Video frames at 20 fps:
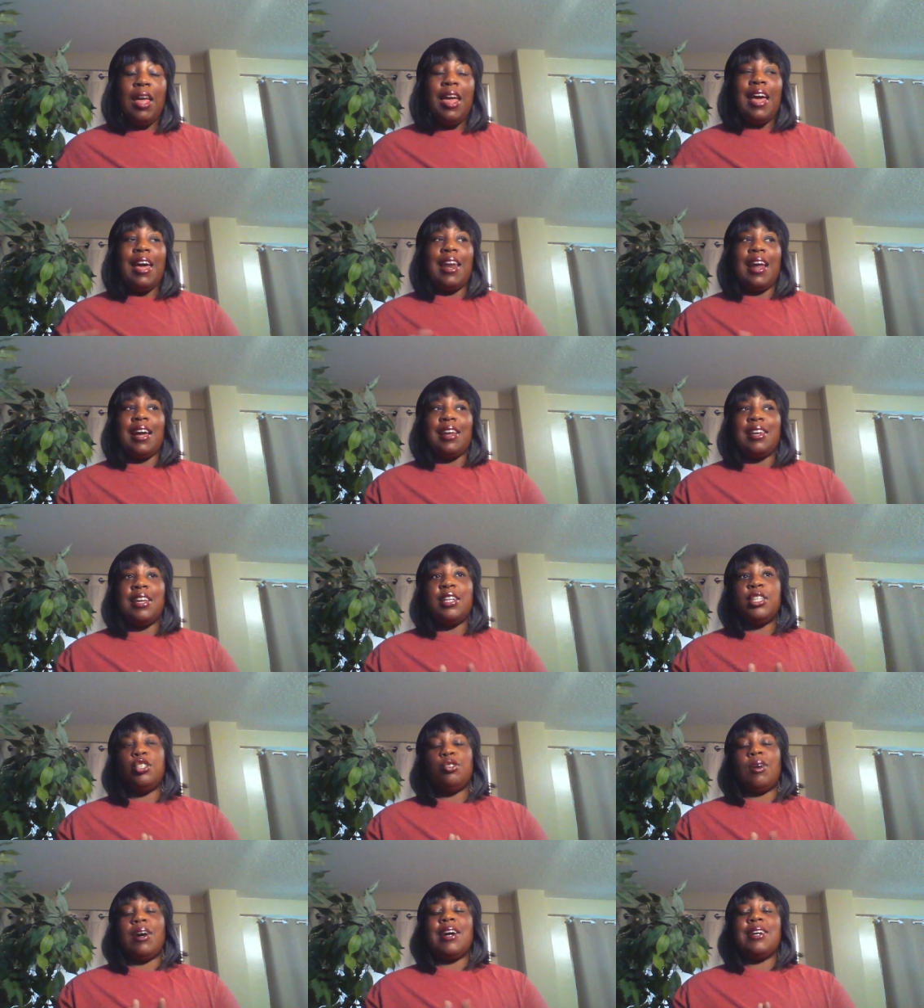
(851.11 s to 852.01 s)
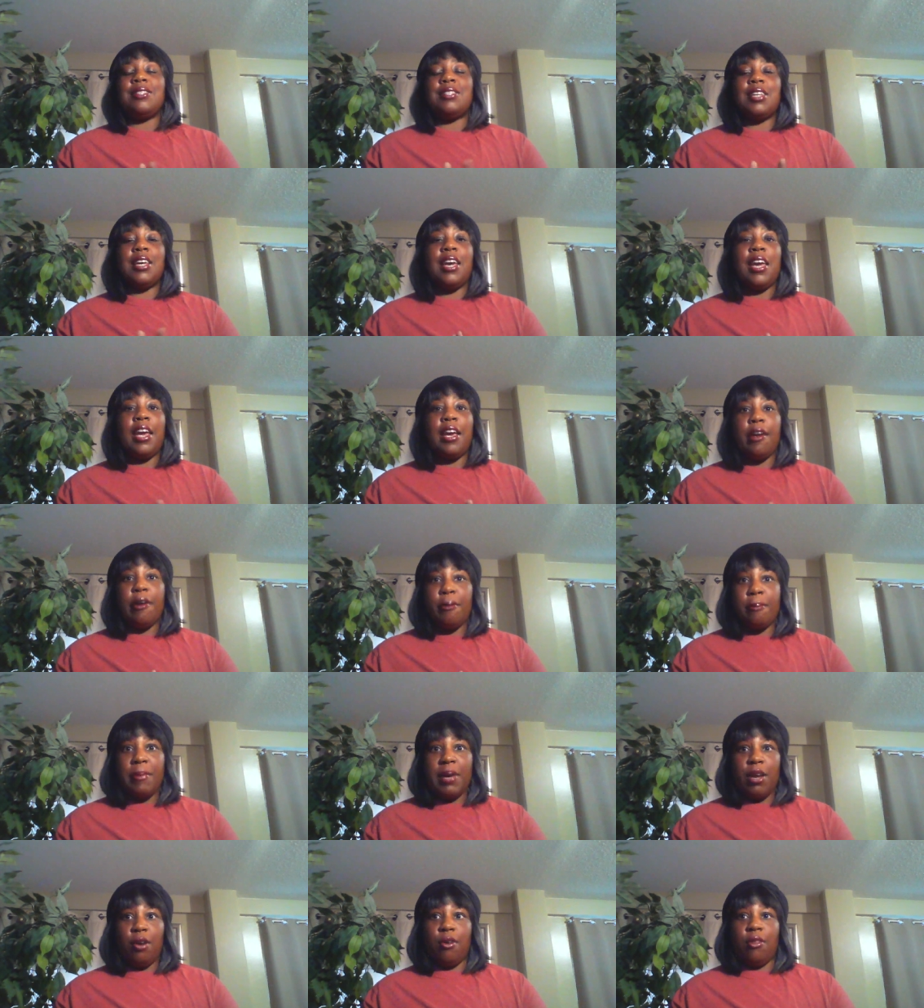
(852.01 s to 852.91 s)
And I need you guys to hear
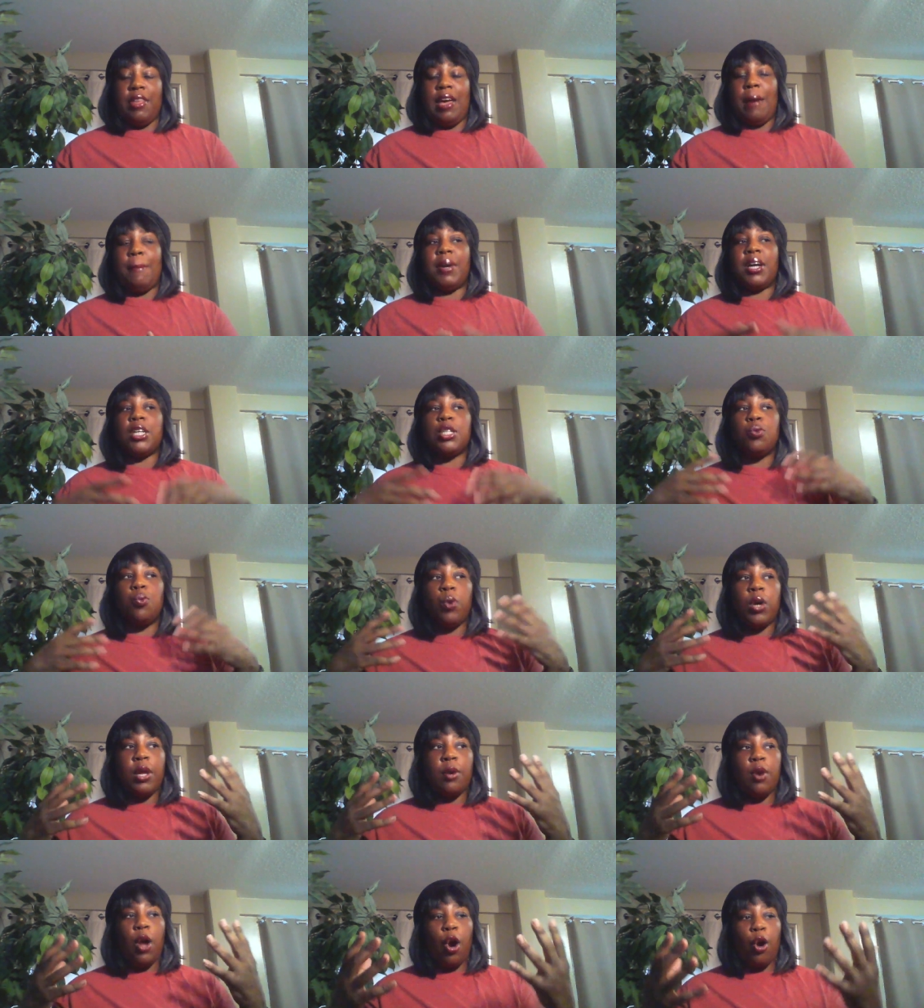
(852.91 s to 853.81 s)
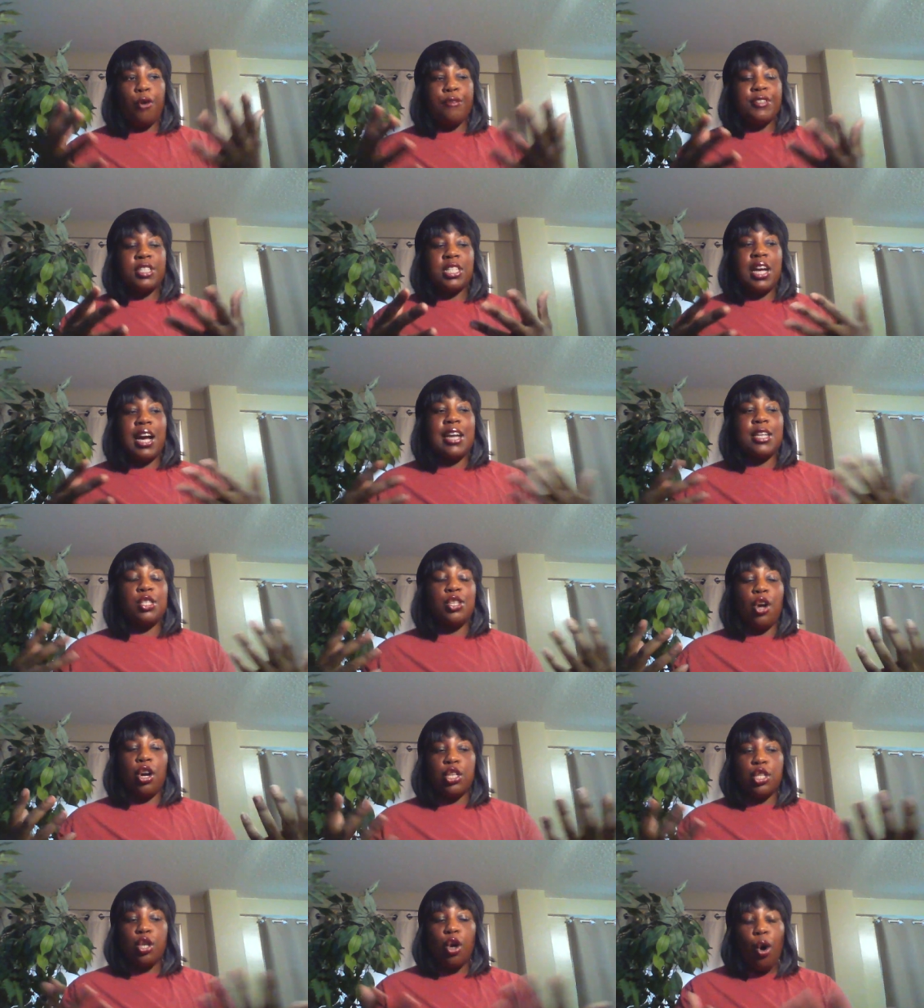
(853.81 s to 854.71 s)
me on that, because when earth signs
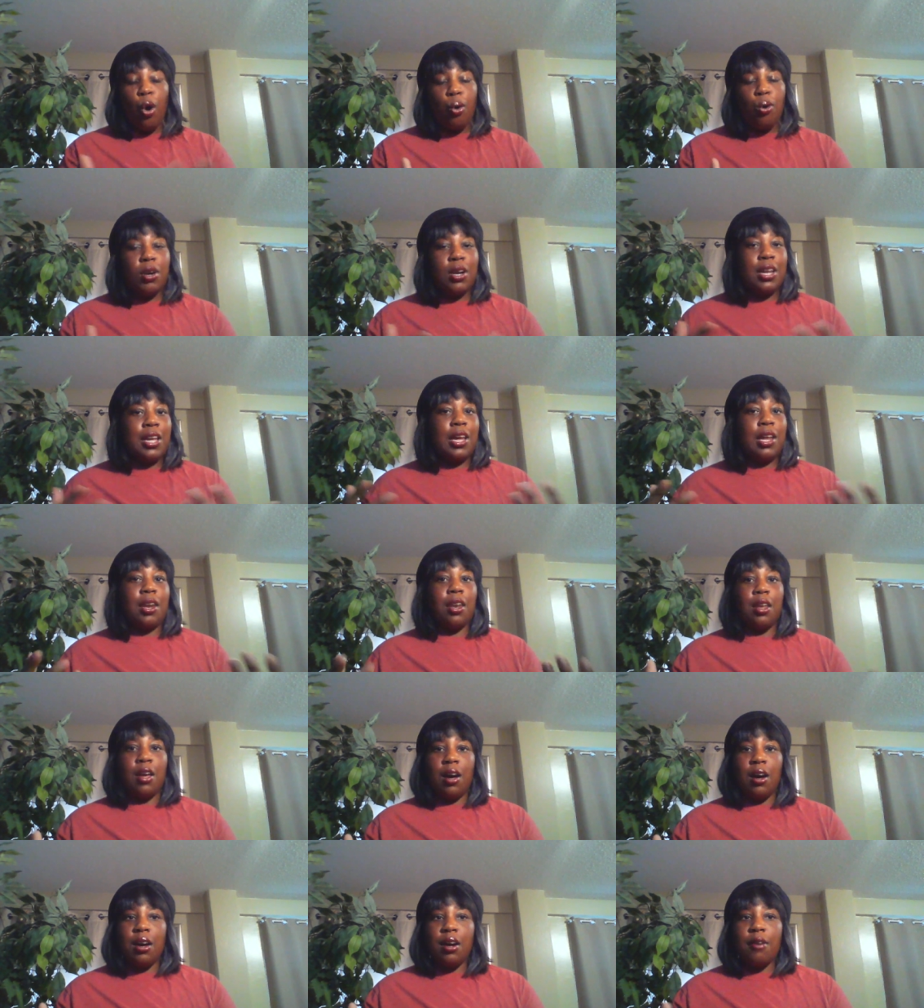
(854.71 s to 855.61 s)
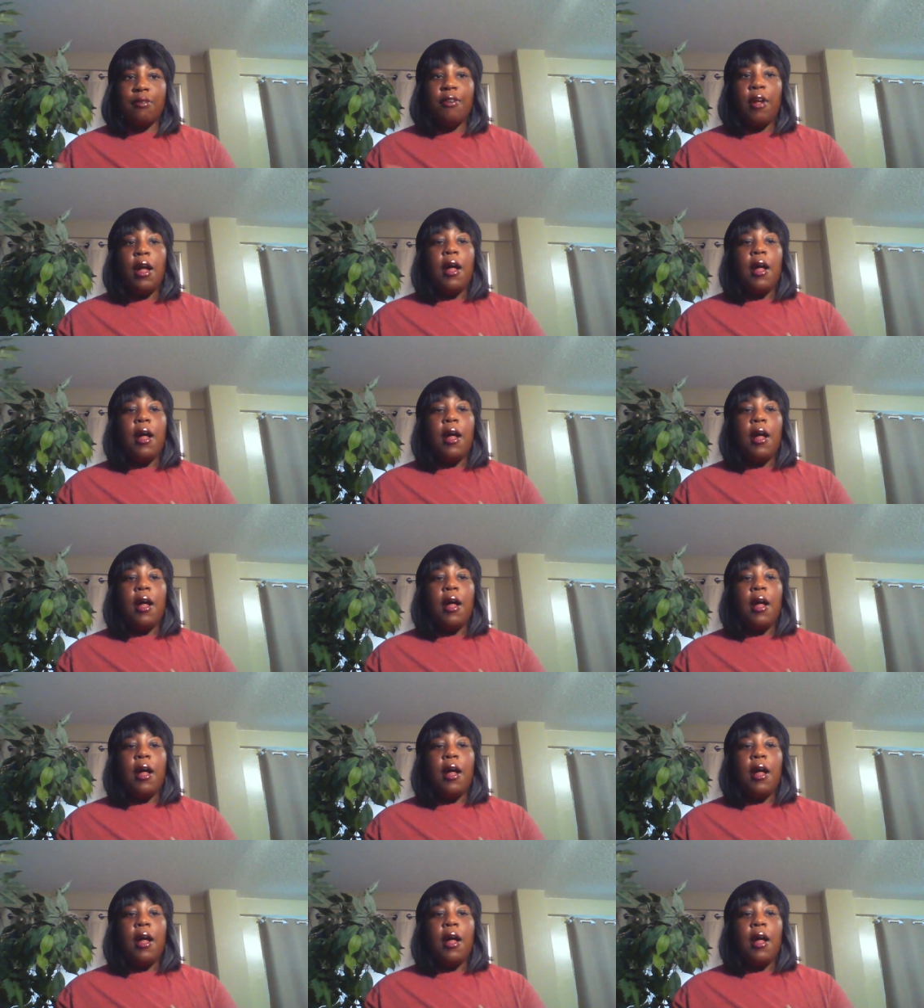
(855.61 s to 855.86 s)
are totally in love,